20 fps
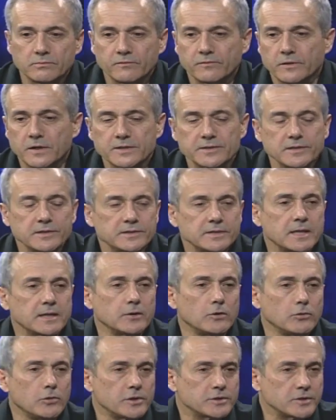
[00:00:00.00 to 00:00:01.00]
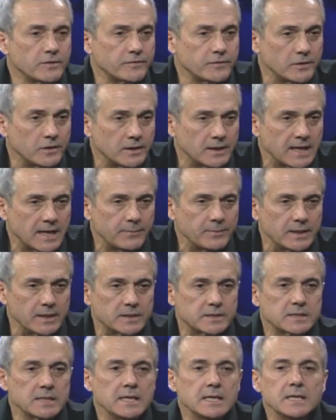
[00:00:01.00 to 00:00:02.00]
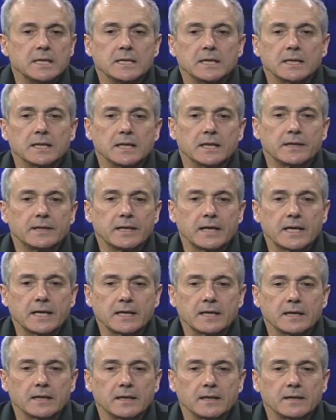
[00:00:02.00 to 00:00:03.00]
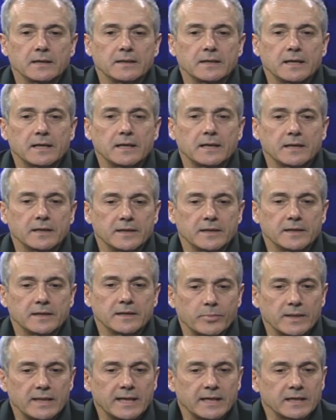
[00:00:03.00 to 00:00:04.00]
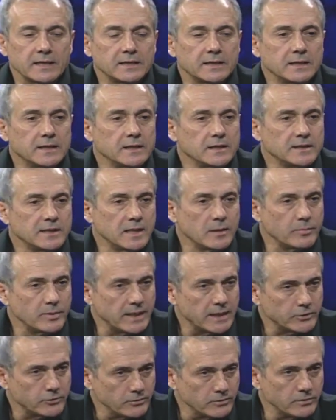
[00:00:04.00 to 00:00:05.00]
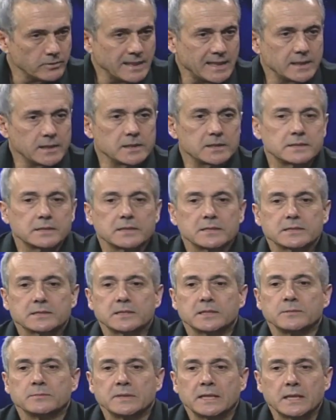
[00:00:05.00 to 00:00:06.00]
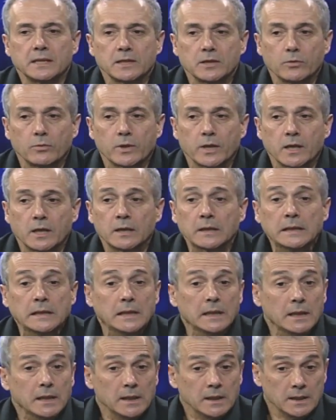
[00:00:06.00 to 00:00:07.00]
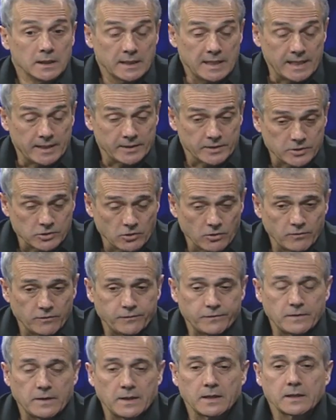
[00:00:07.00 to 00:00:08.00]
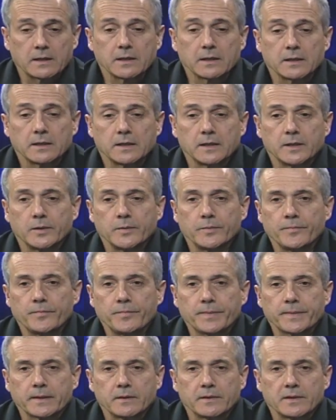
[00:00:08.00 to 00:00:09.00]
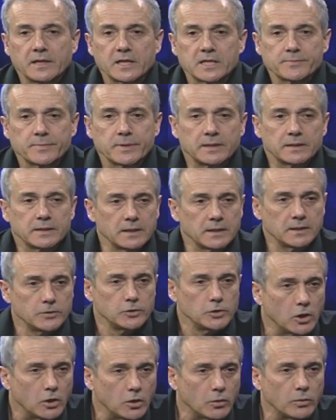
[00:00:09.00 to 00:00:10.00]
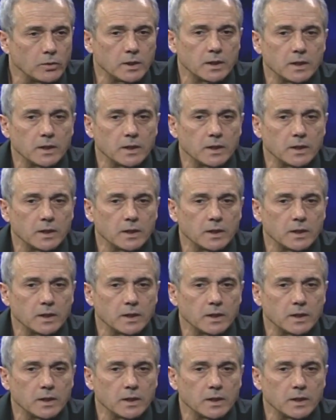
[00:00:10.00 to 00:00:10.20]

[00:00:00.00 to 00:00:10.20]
first and second laws of thermodynamics. Uh, they uh, they are they applied they apply to any system anywhere, And so far, um, there's been uh, no